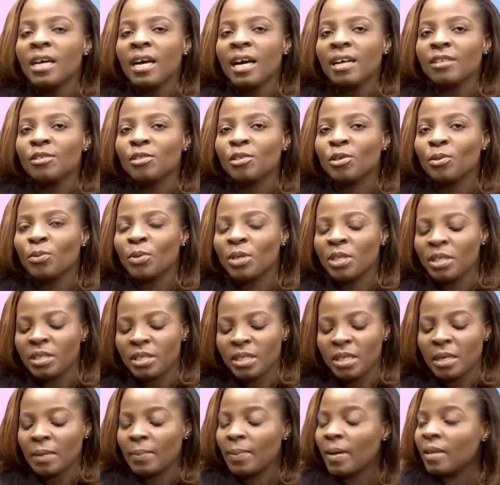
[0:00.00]
And so when you
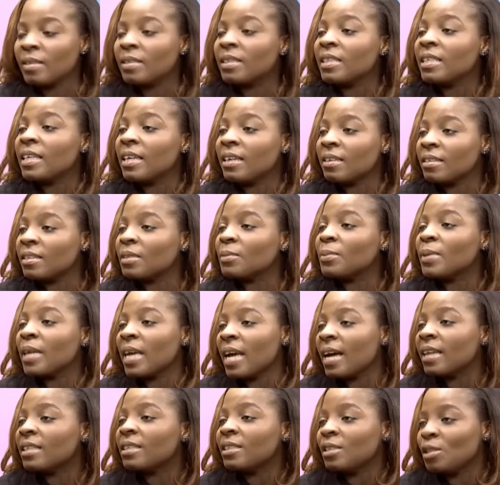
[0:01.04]
think about the year that we
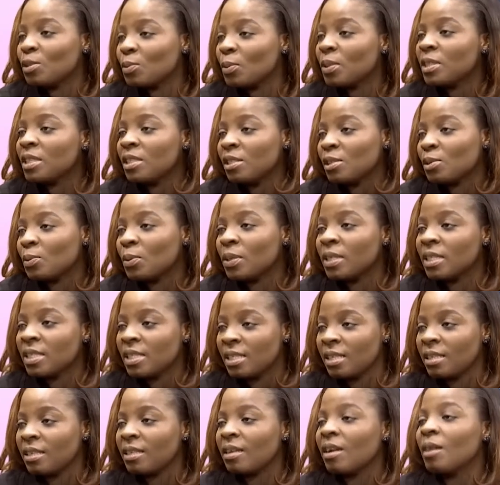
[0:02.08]
had in
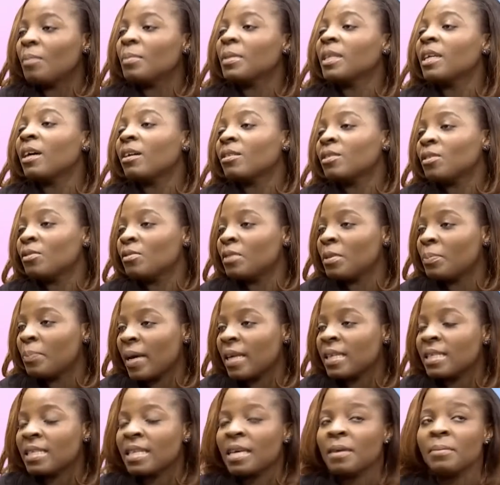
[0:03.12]
2020, coming out of the
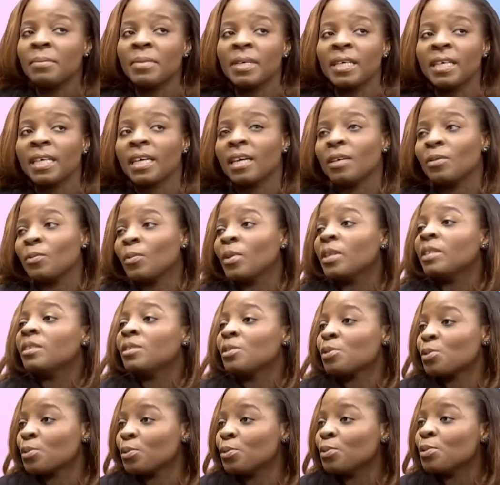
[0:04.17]
pandemic and when
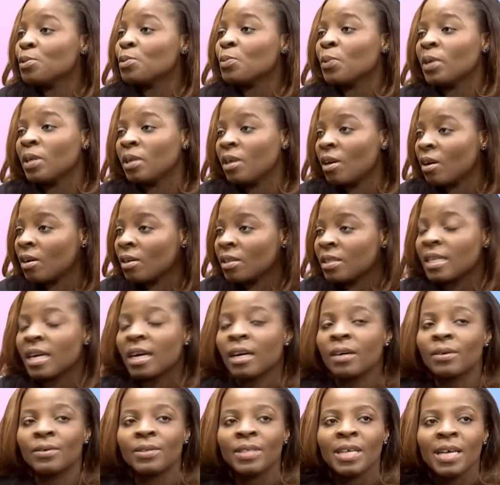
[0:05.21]
the schools were locked
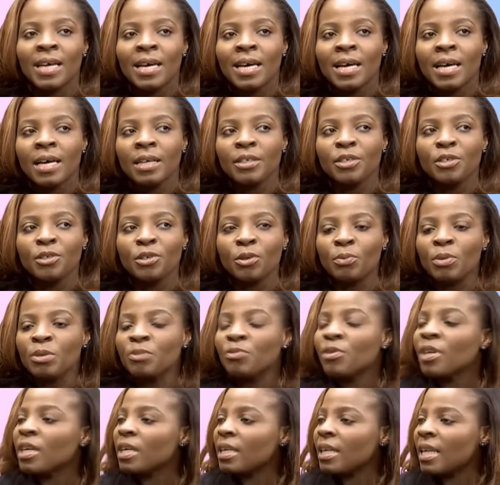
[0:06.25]
down, you know, we
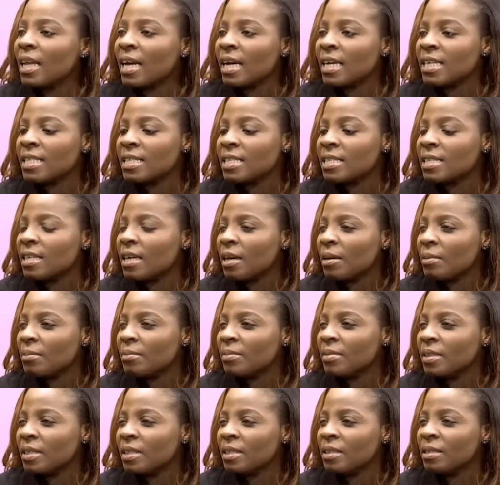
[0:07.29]
realized
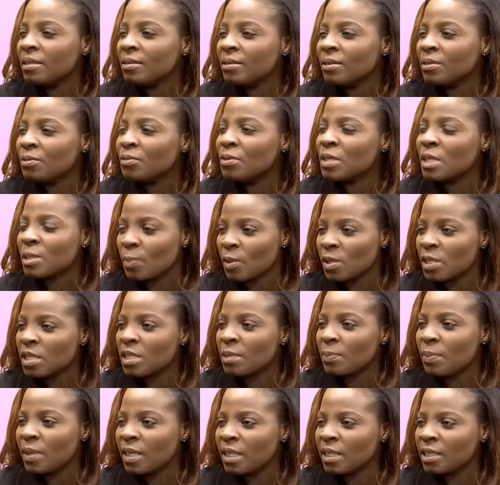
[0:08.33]
um, the, the
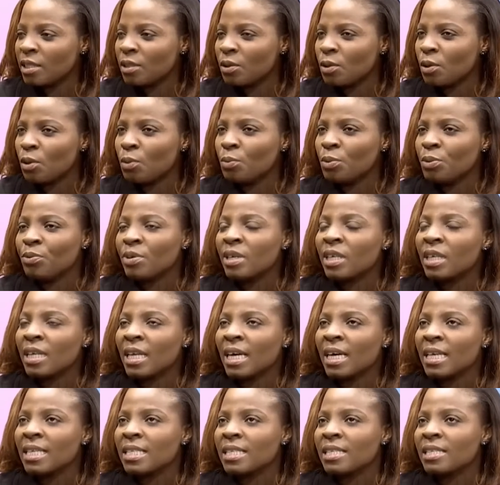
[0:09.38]
responsibility or we
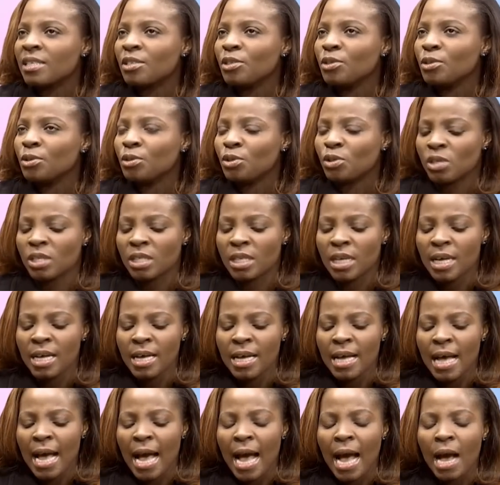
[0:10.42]
realized, you know, just
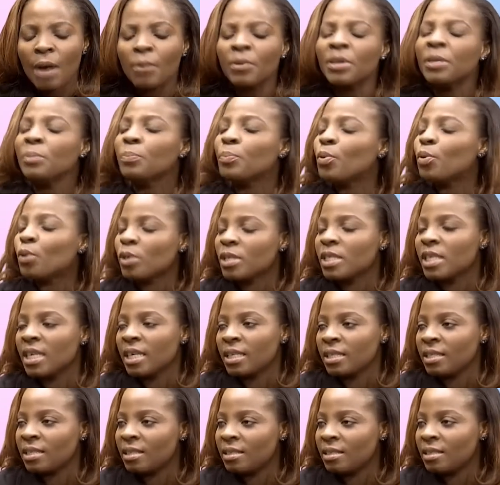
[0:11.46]
how
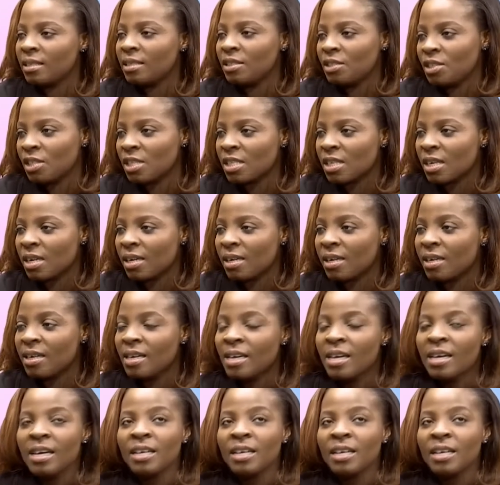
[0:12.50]
important the teachers are.